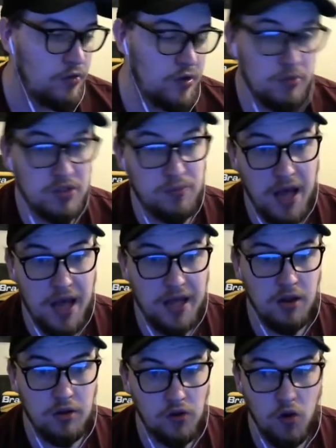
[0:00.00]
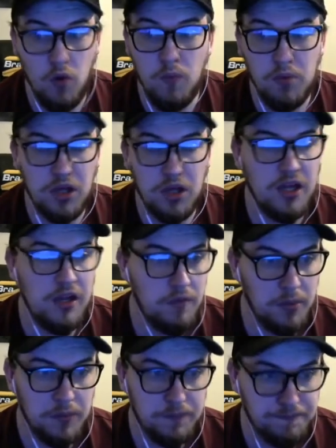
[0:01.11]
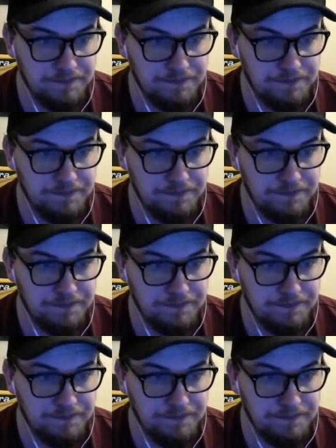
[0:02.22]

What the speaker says: Thomas Partey looked unbelievable. Yeah.